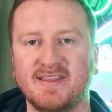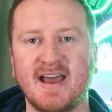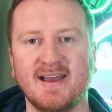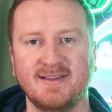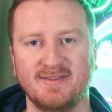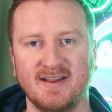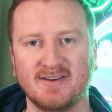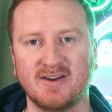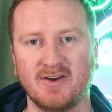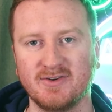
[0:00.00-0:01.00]
that
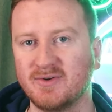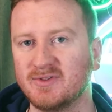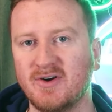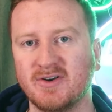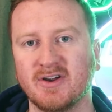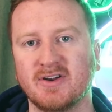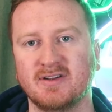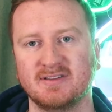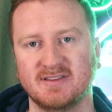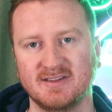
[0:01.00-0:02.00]
there are no
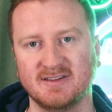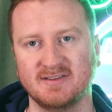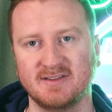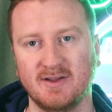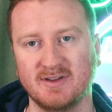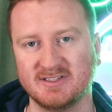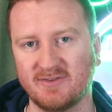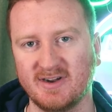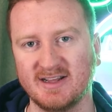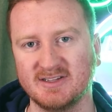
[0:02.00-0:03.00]
longer the, you know,
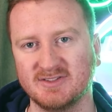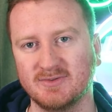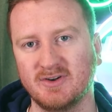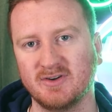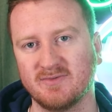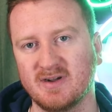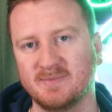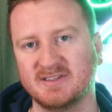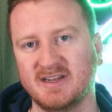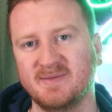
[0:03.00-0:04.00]
Haason Reddick is no longer
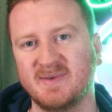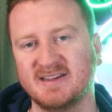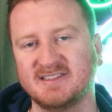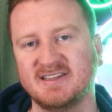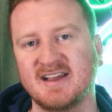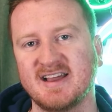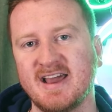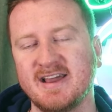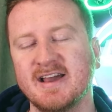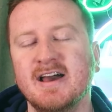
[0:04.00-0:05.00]
represented by
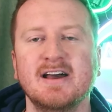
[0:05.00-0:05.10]
CAA.